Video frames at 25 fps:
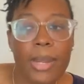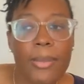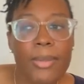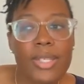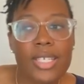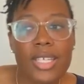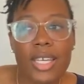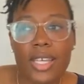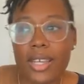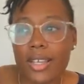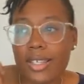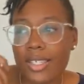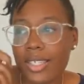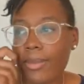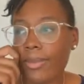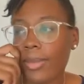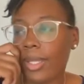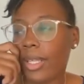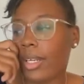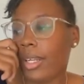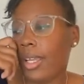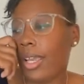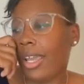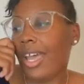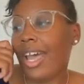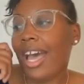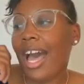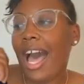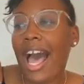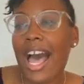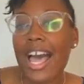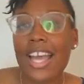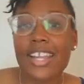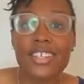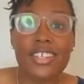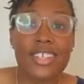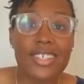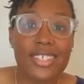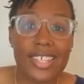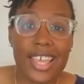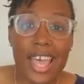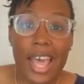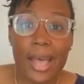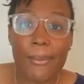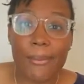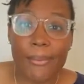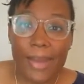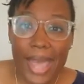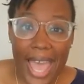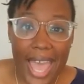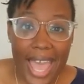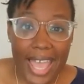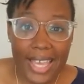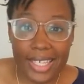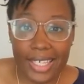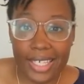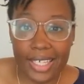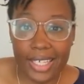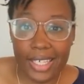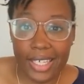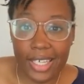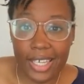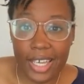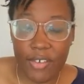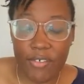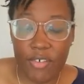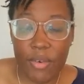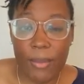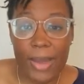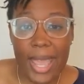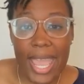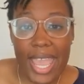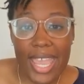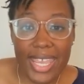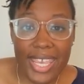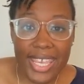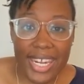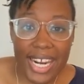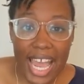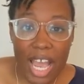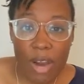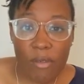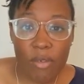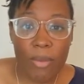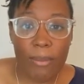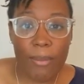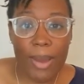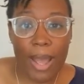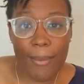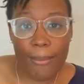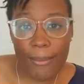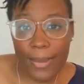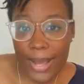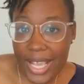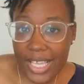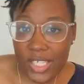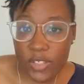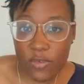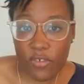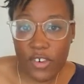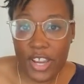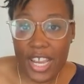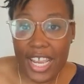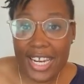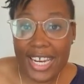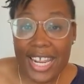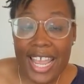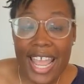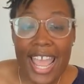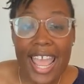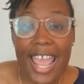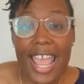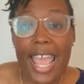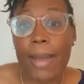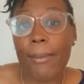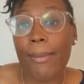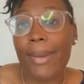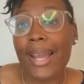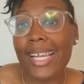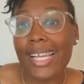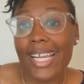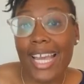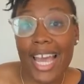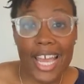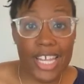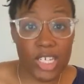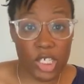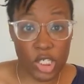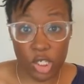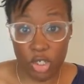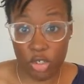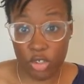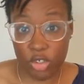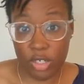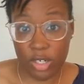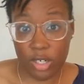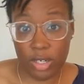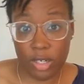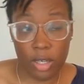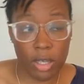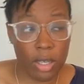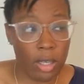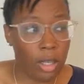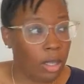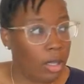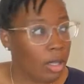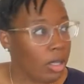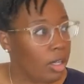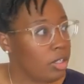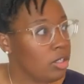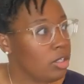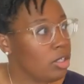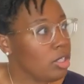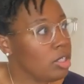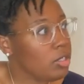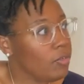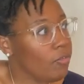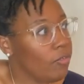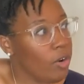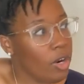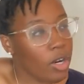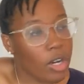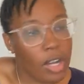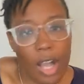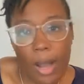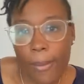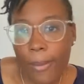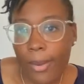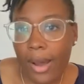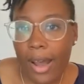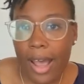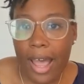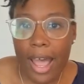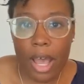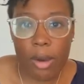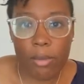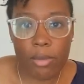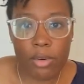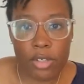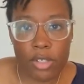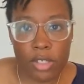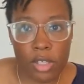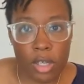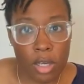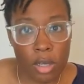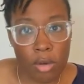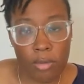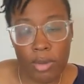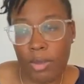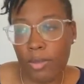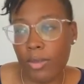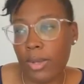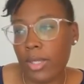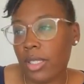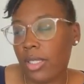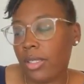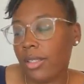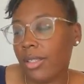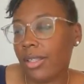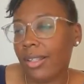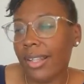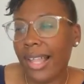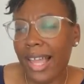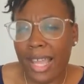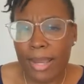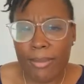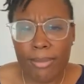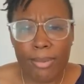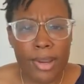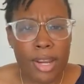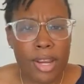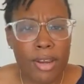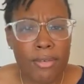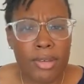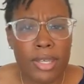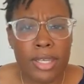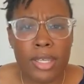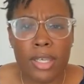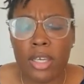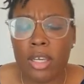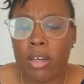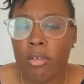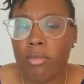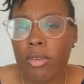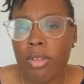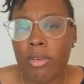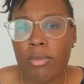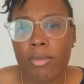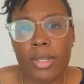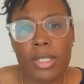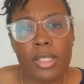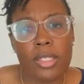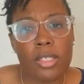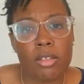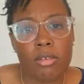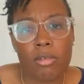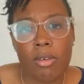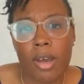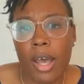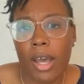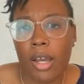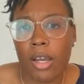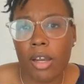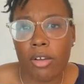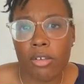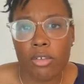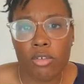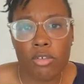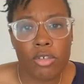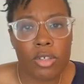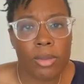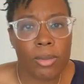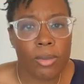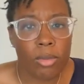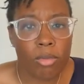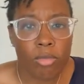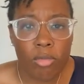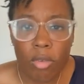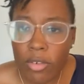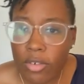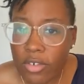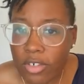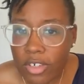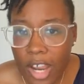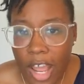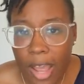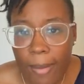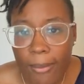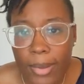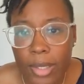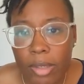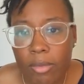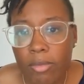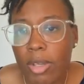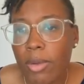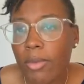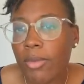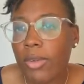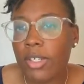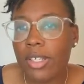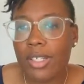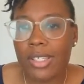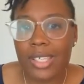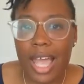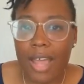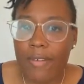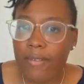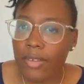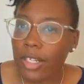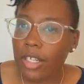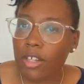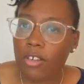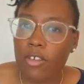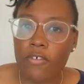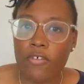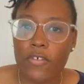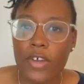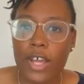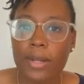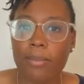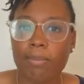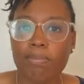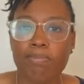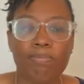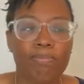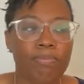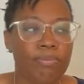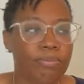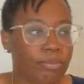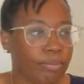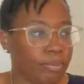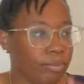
Let me tell y'all something. I just got back from hanging out with my best friend and my godchildren. Just for a couple hours. We went to the library, we went to uh, go do some thrift shopping, we were just having a little fun.